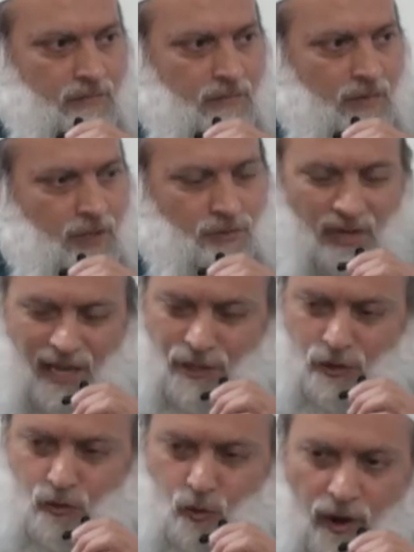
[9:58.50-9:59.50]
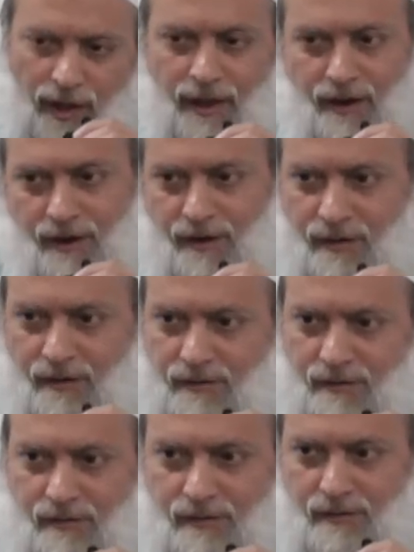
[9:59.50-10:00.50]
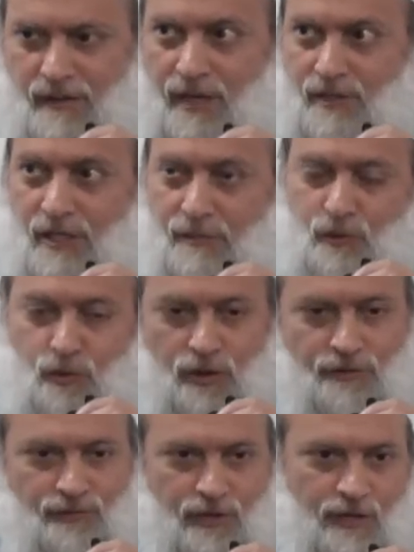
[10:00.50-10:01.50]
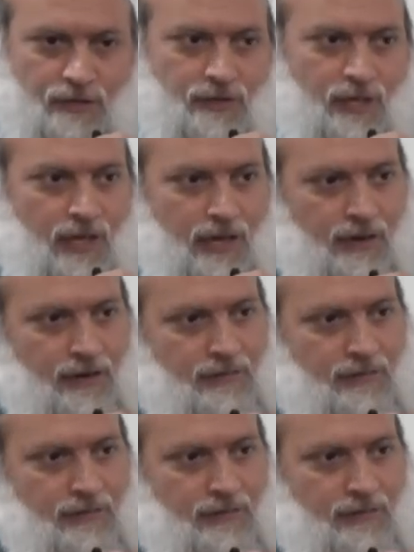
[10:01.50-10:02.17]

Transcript: And so I swear, I jump 20 feet into the air.